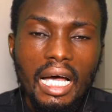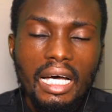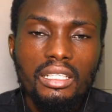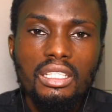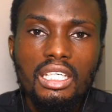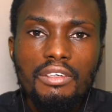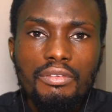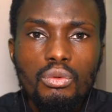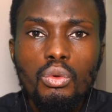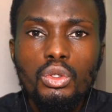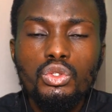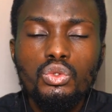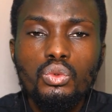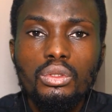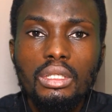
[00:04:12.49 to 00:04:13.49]
And if you
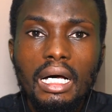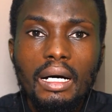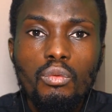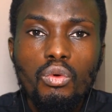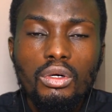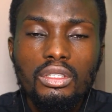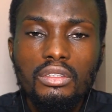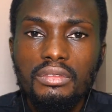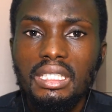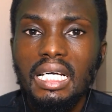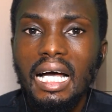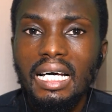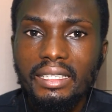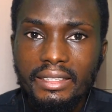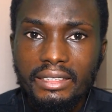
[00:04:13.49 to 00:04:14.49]
want to, and one of the
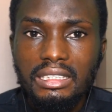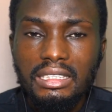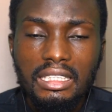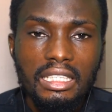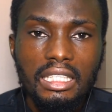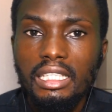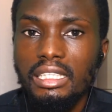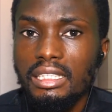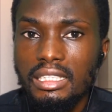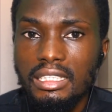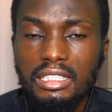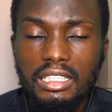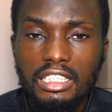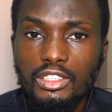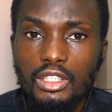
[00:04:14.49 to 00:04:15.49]
hardest thing in
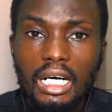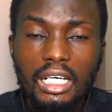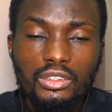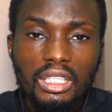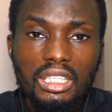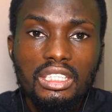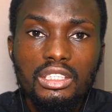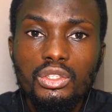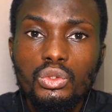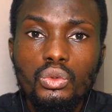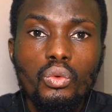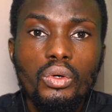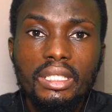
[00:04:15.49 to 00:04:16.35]
this is actually,